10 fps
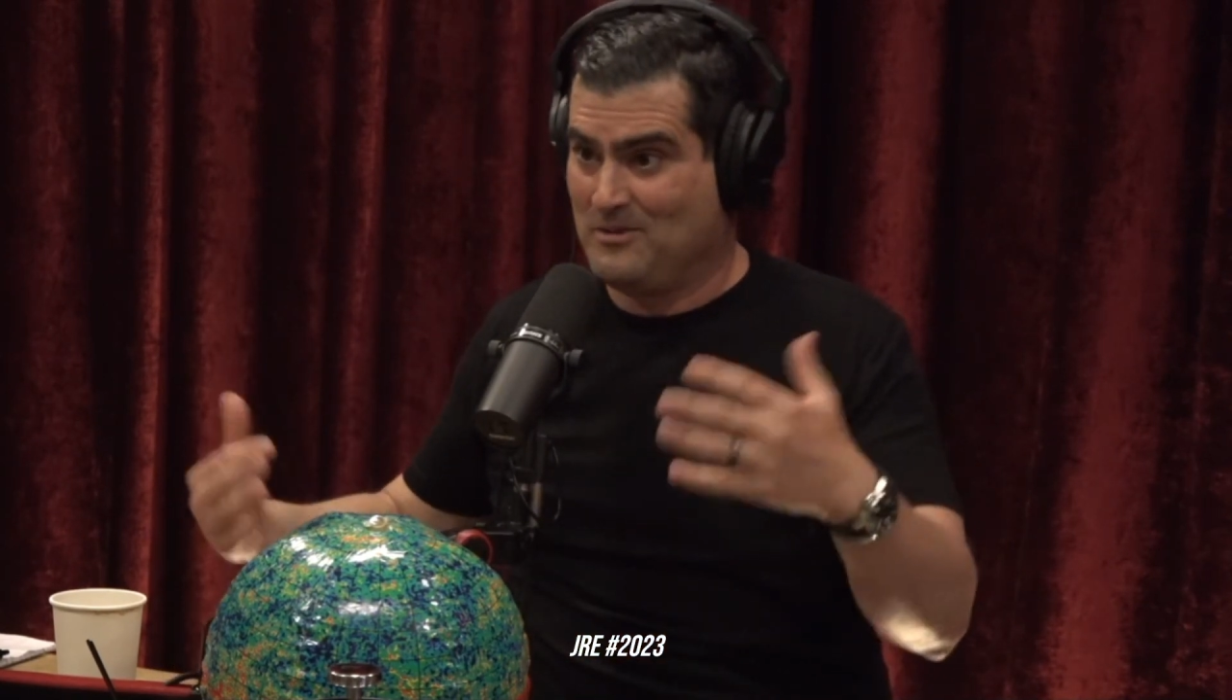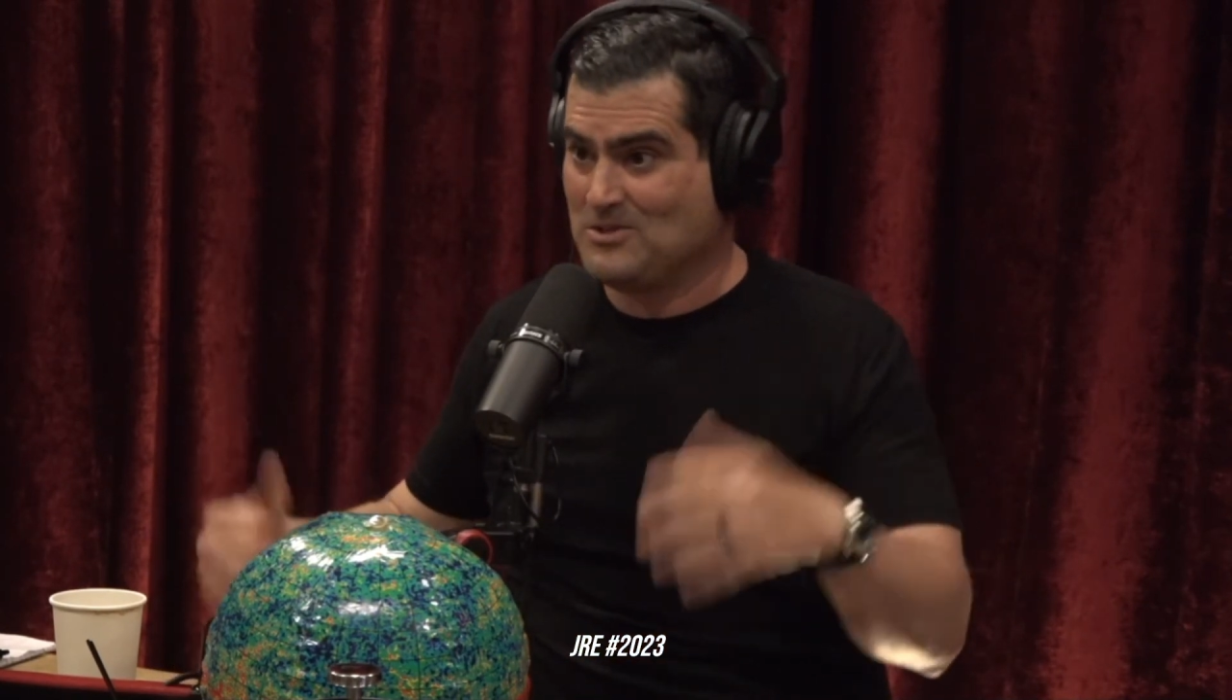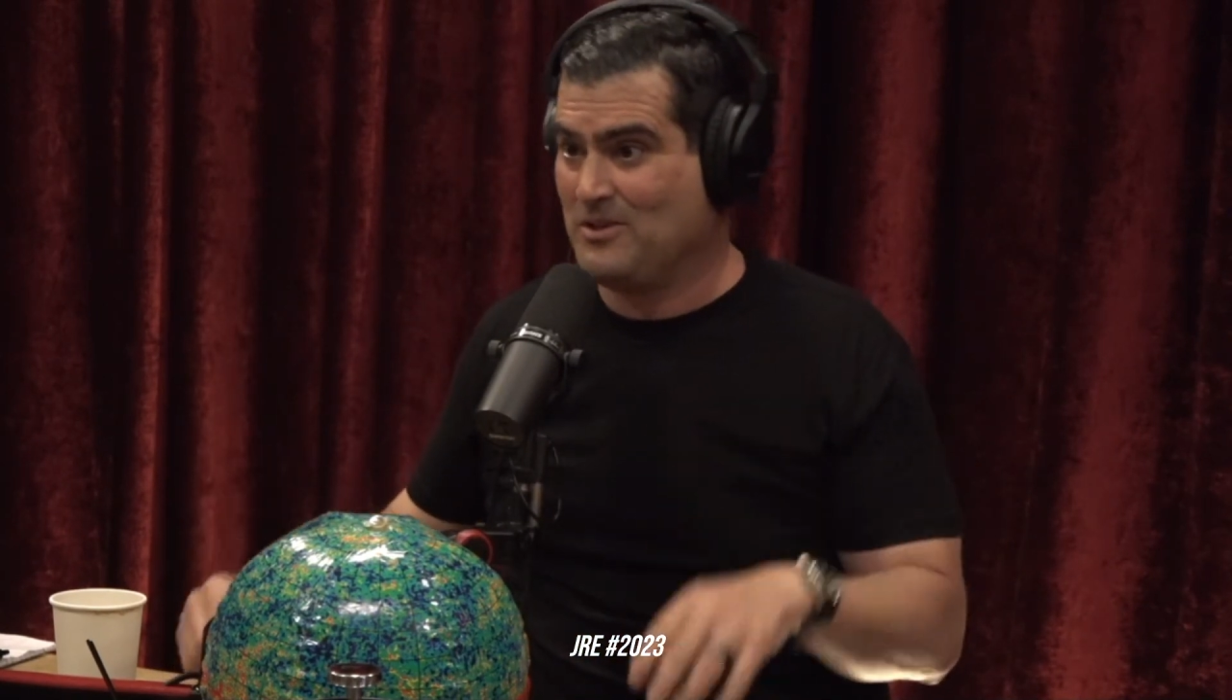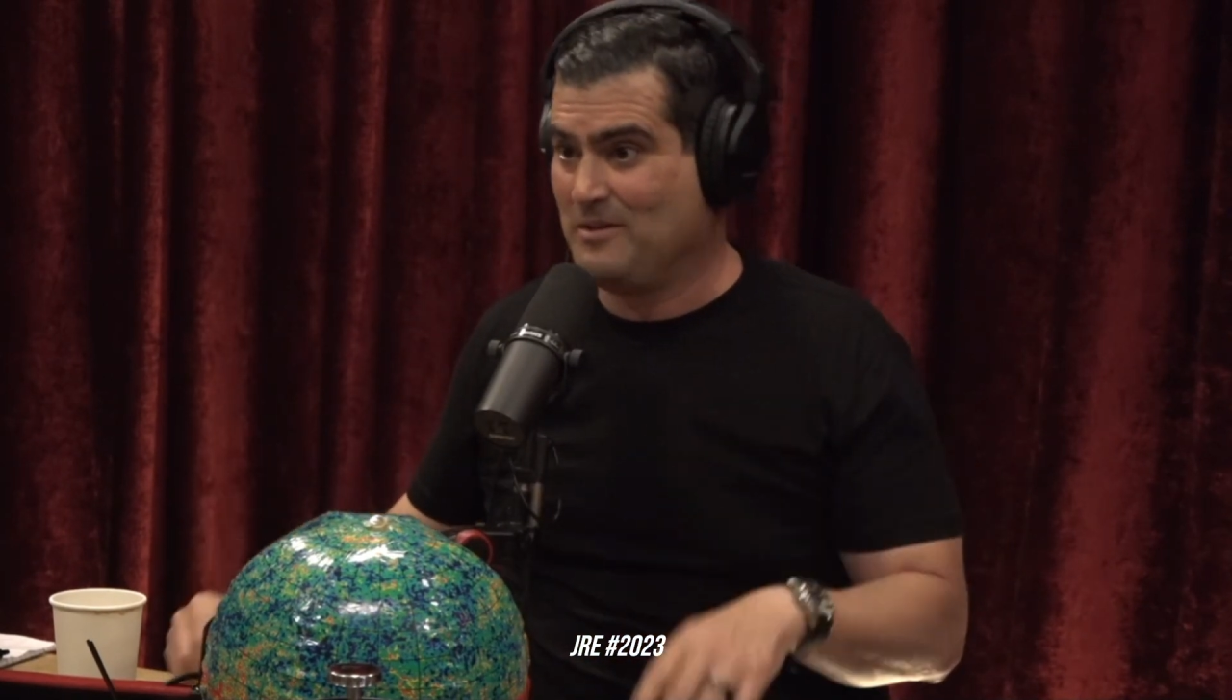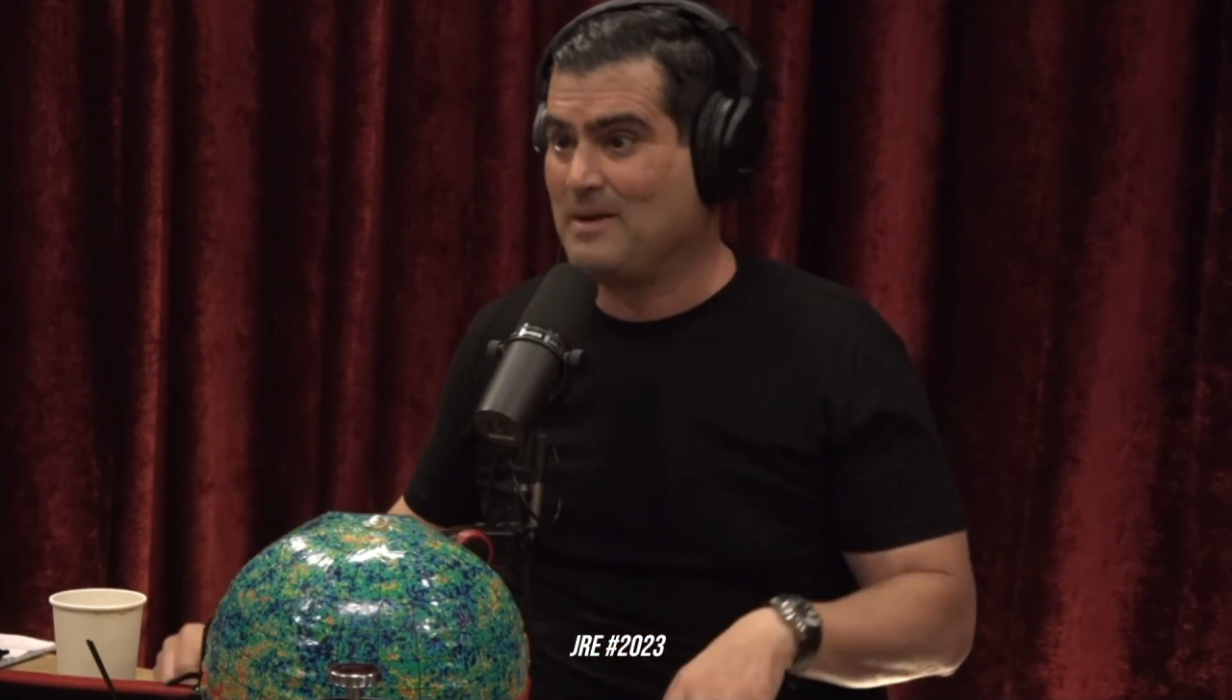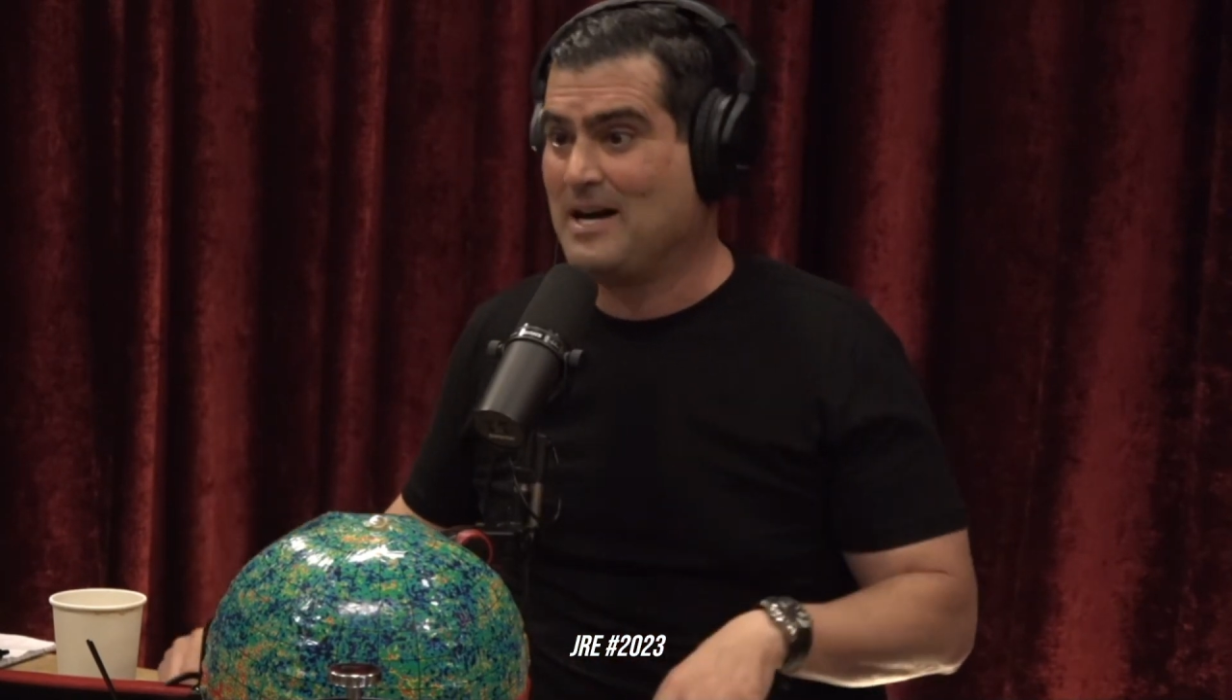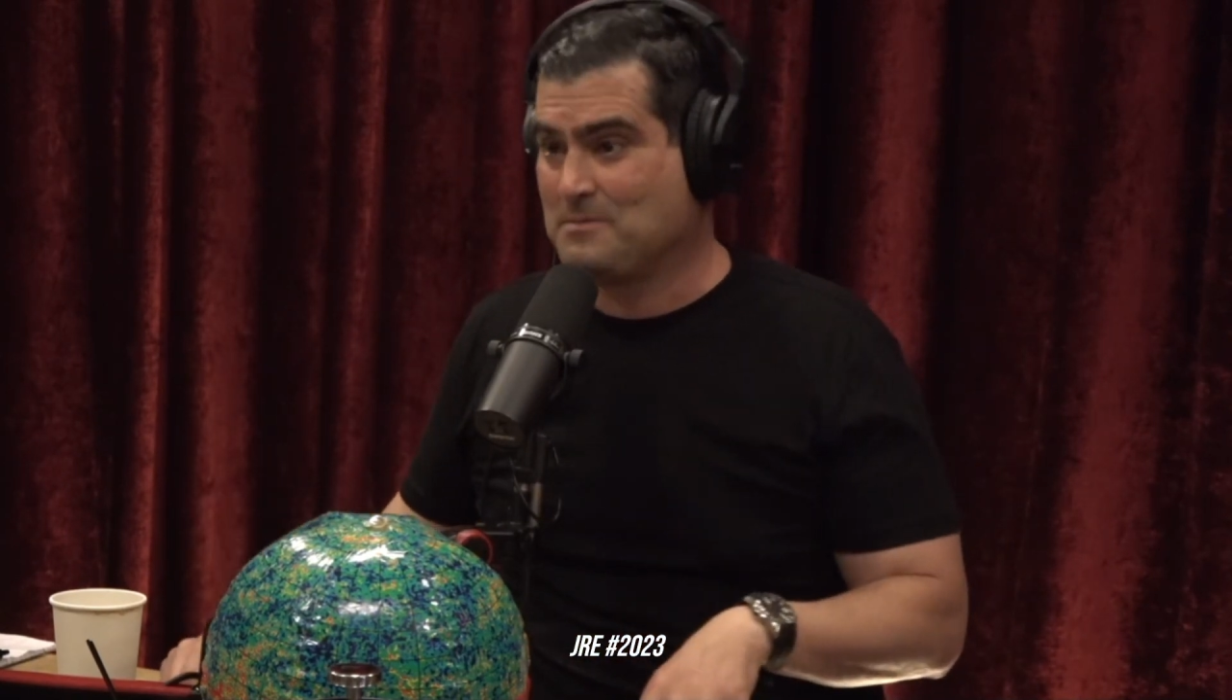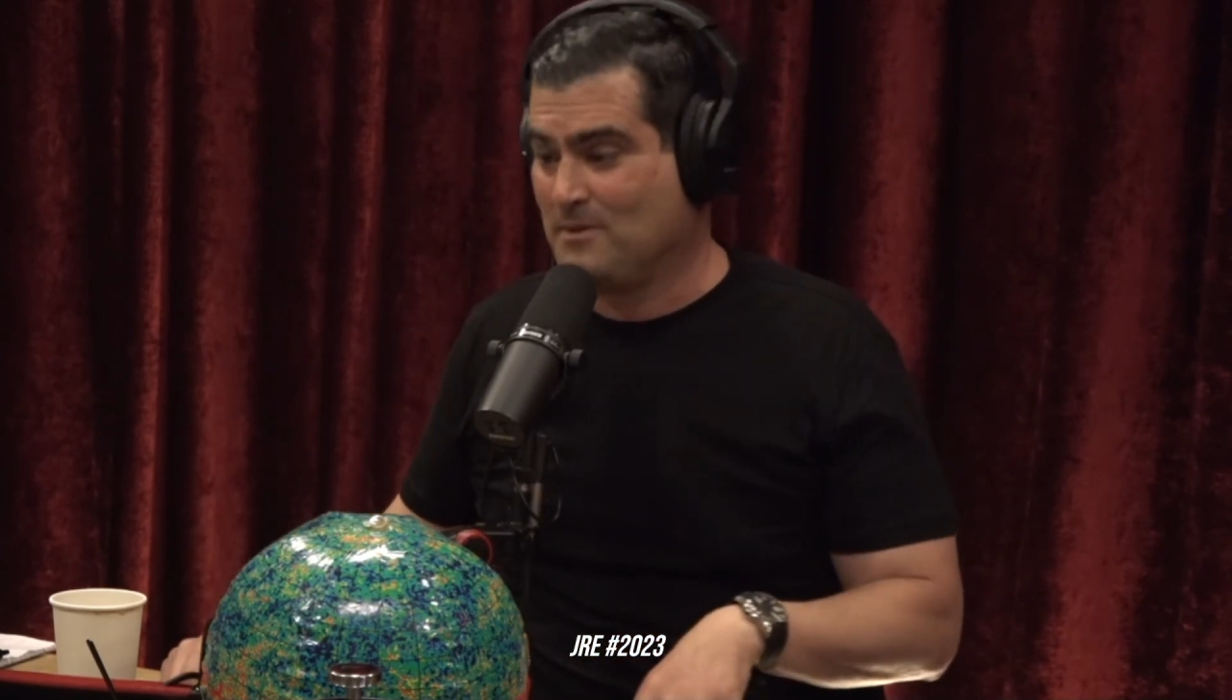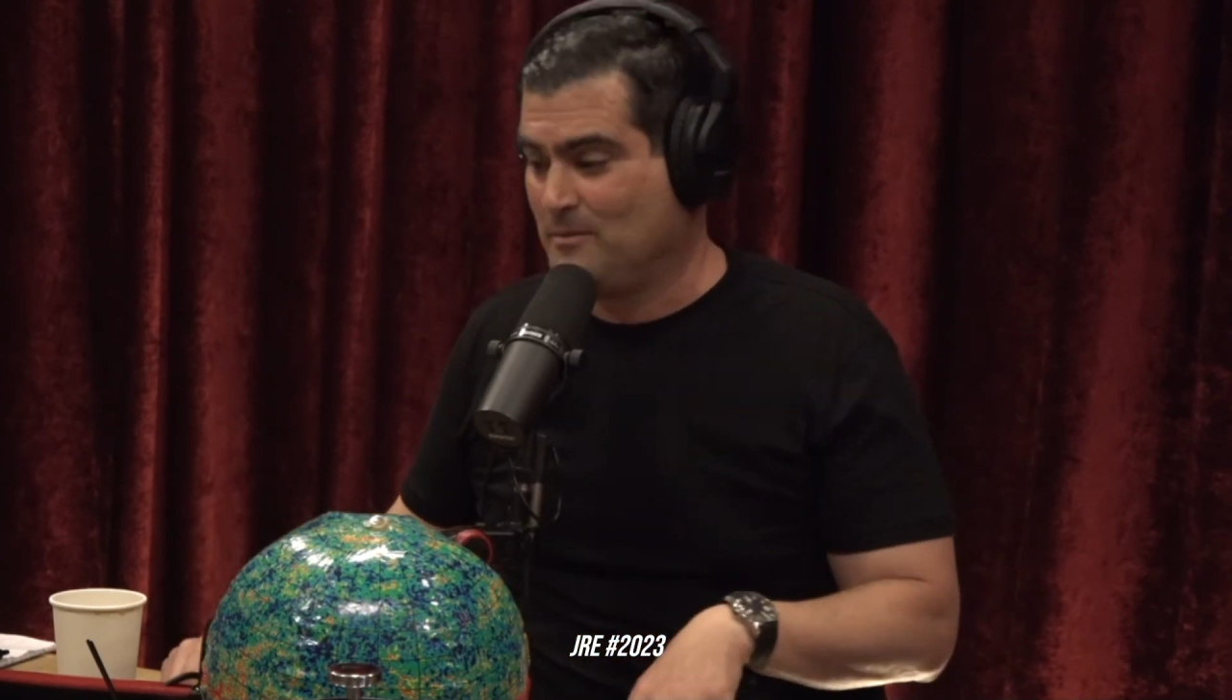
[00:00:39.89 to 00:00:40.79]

is only possible